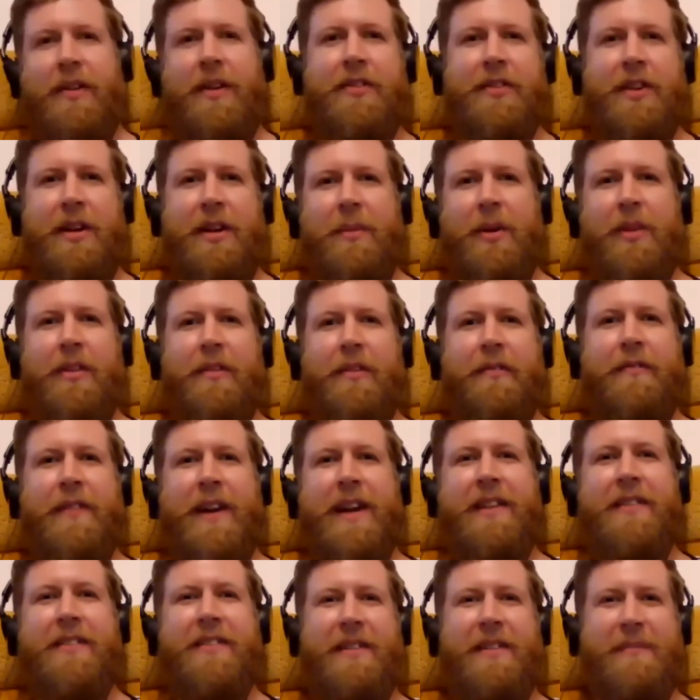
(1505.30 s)
on this. I'm on the
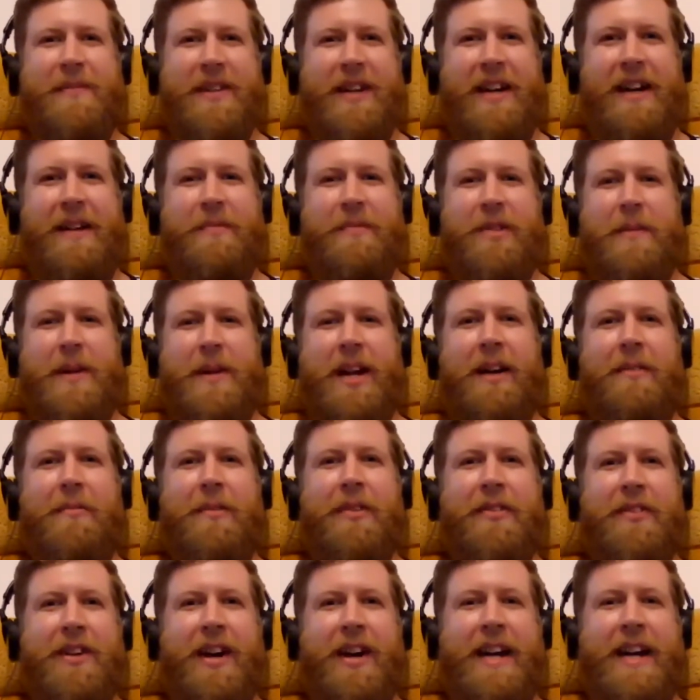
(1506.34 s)
fence sometimes. I mean, I
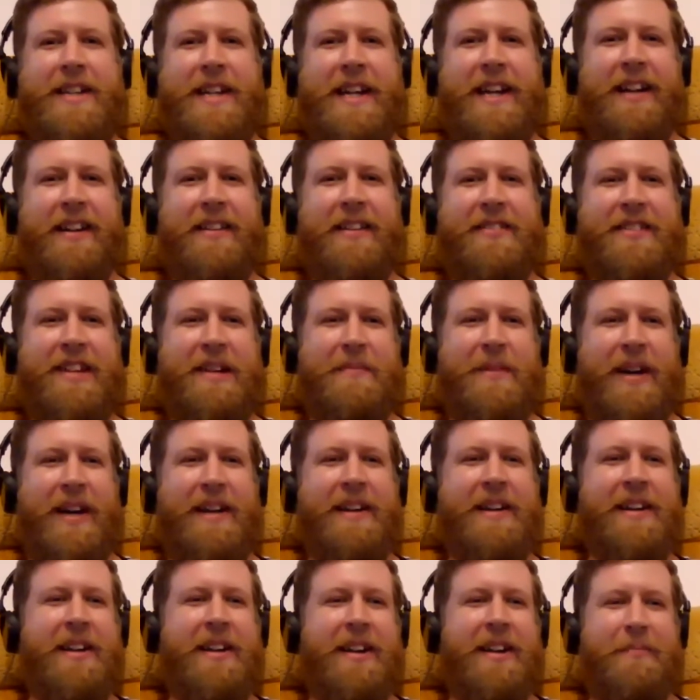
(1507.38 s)
was an idealist in
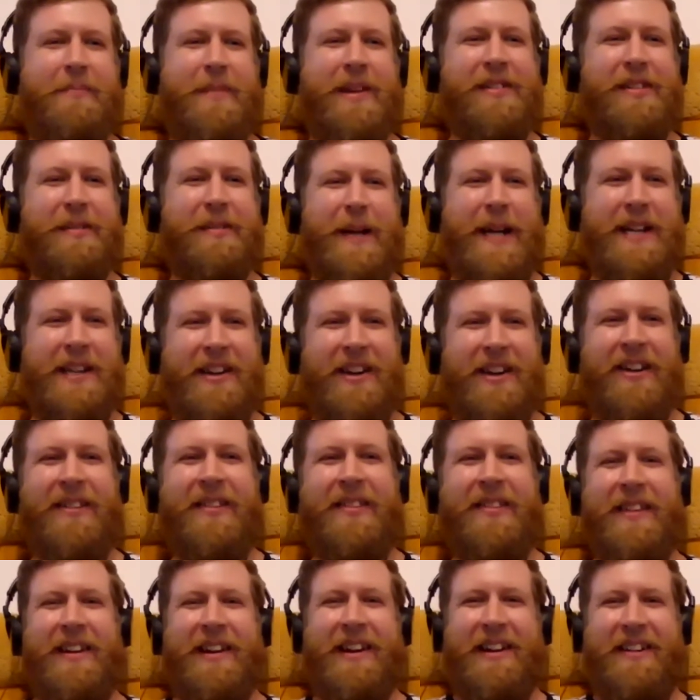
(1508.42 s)
my misspent
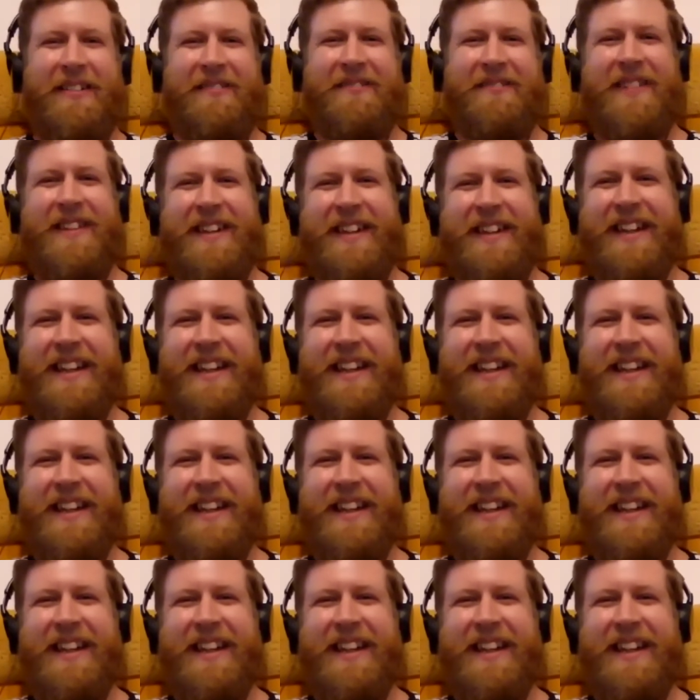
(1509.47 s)
youth, um,